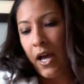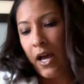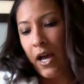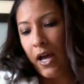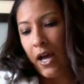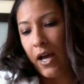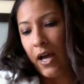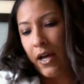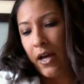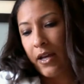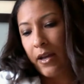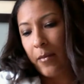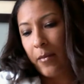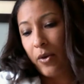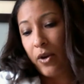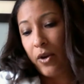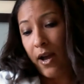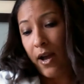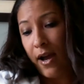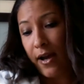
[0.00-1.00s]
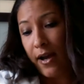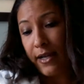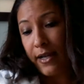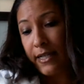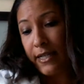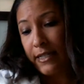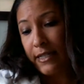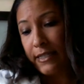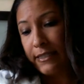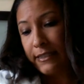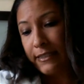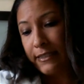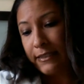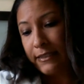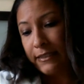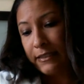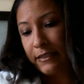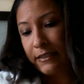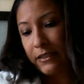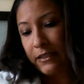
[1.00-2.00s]
Number 9,
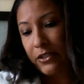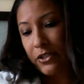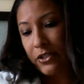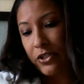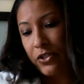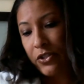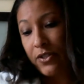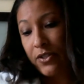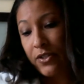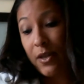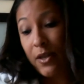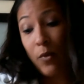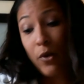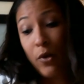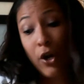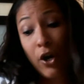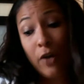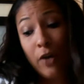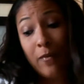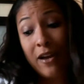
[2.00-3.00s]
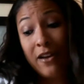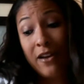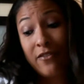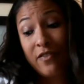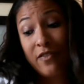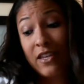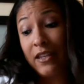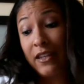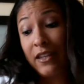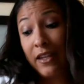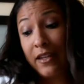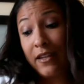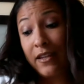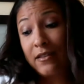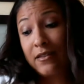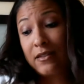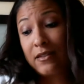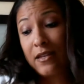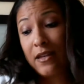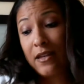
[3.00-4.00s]
someone hurt my
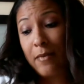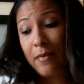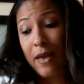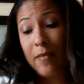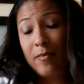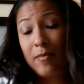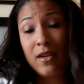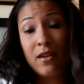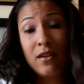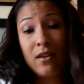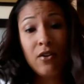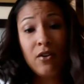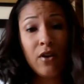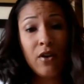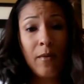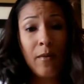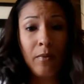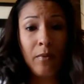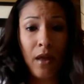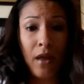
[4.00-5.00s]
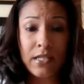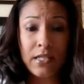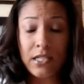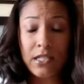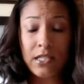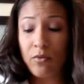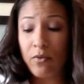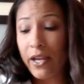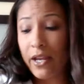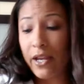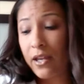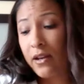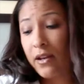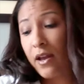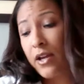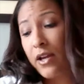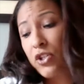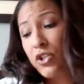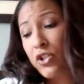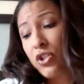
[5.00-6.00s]
feelings. Maybe your upline didn't
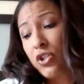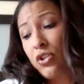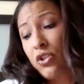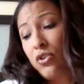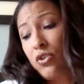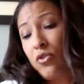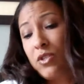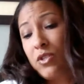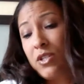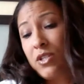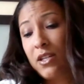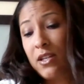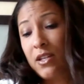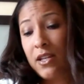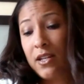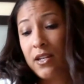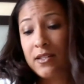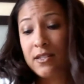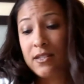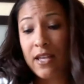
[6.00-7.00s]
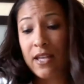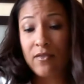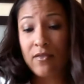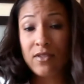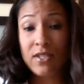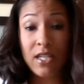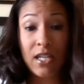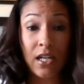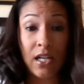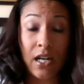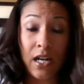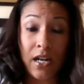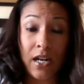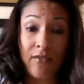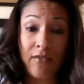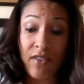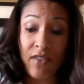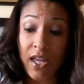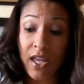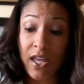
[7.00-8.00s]
recognize you. You didn't get a safe seat in an
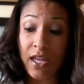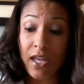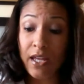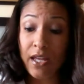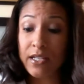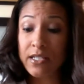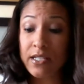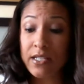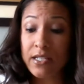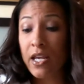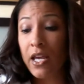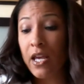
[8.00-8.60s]
event.